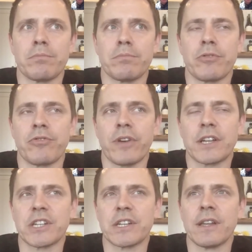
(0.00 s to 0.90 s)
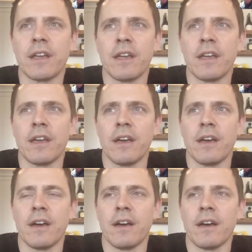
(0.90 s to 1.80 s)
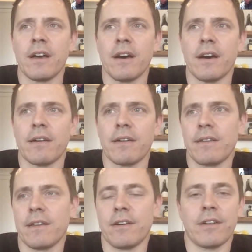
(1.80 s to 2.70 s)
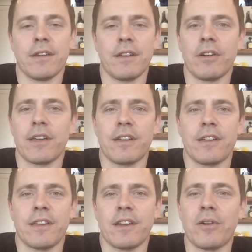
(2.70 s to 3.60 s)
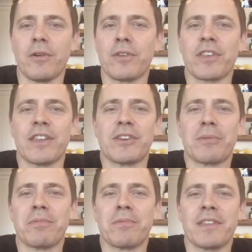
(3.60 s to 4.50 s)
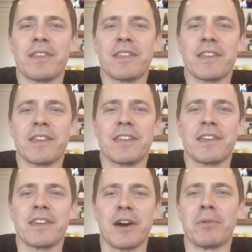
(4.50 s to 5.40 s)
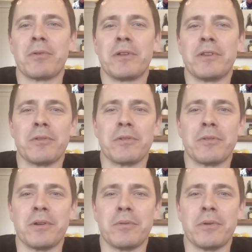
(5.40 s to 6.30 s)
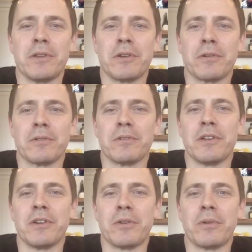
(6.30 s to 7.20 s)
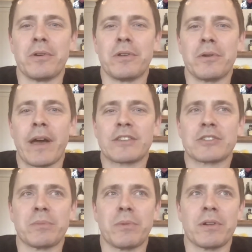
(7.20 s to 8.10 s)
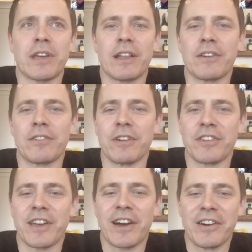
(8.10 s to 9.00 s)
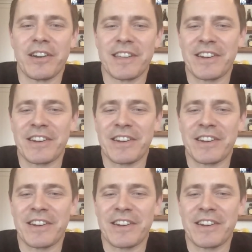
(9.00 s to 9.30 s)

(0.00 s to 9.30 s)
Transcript: profession, it always ends up coming when your basketball talent runs out, and